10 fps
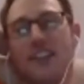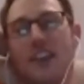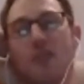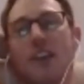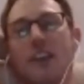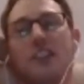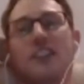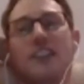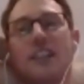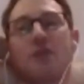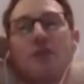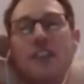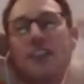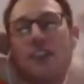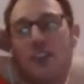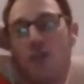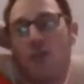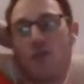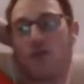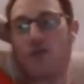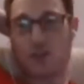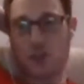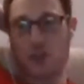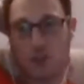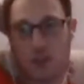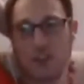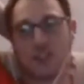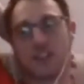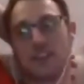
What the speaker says: they were actually dead already kind of stories.